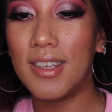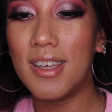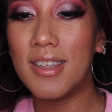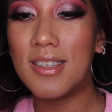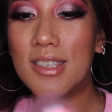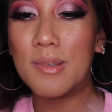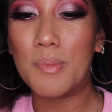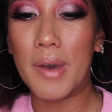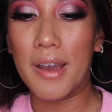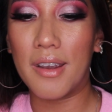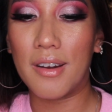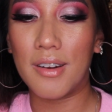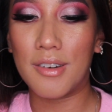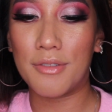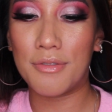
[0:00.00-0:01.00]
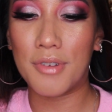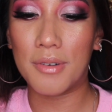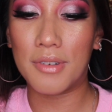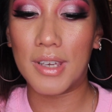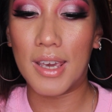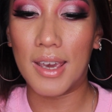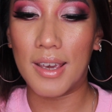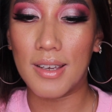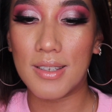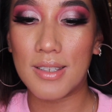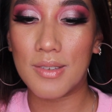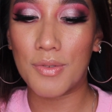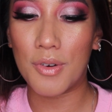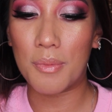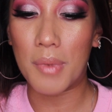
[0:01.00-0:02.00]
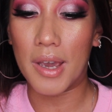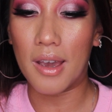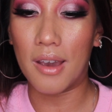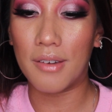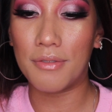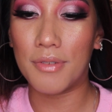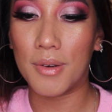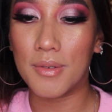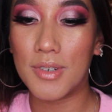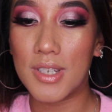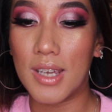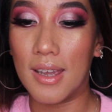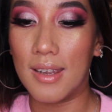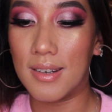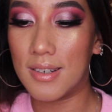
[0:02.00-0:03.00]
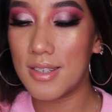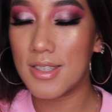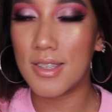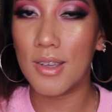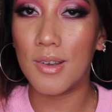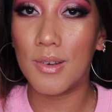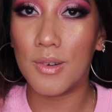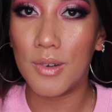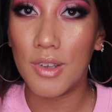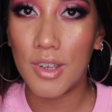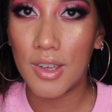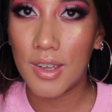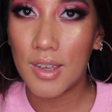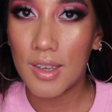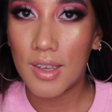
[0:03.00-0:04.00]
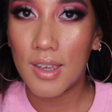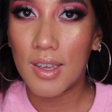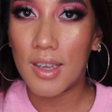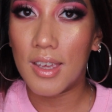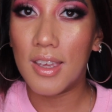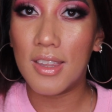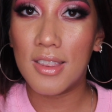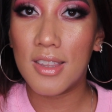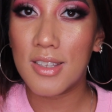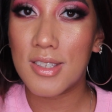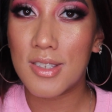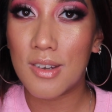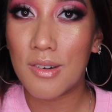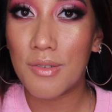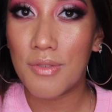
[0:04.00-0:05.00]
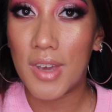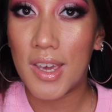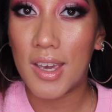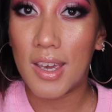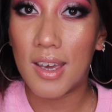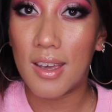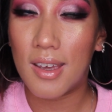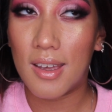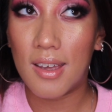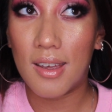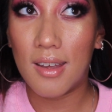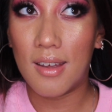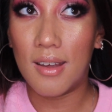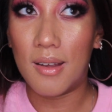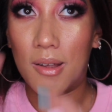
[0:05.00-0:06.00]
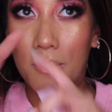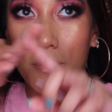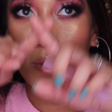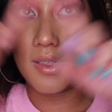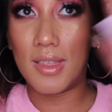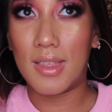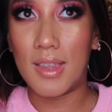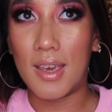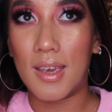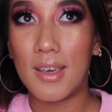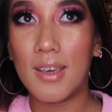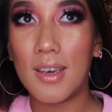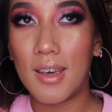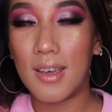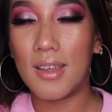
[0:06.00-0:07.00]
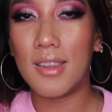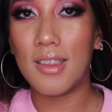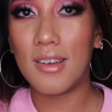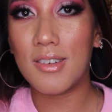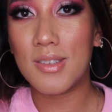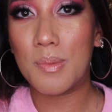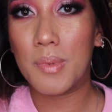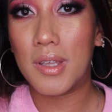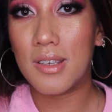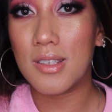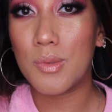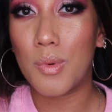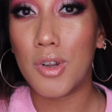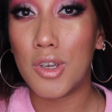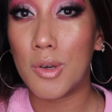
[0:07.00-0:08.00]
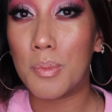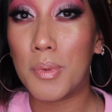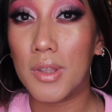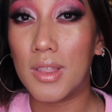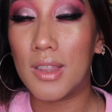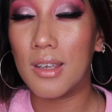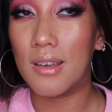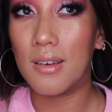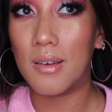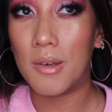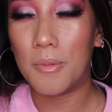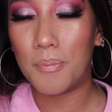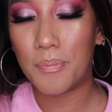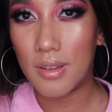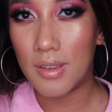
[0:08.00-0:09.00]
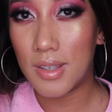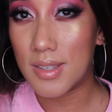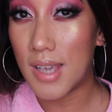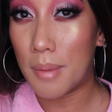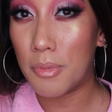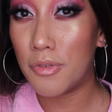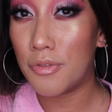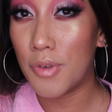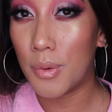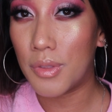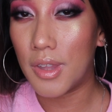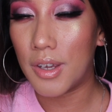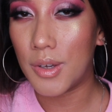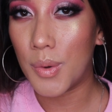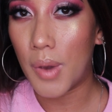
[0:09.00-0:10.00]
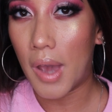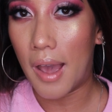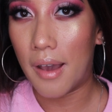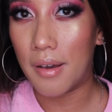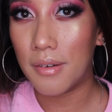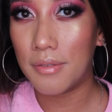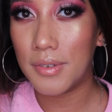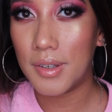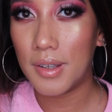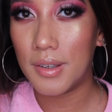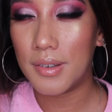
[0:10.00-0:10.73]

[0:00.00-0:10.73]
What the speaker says: inspired phone case for my iPhone 10. So in the survey thing, there's a place where you put the type of phone that you have,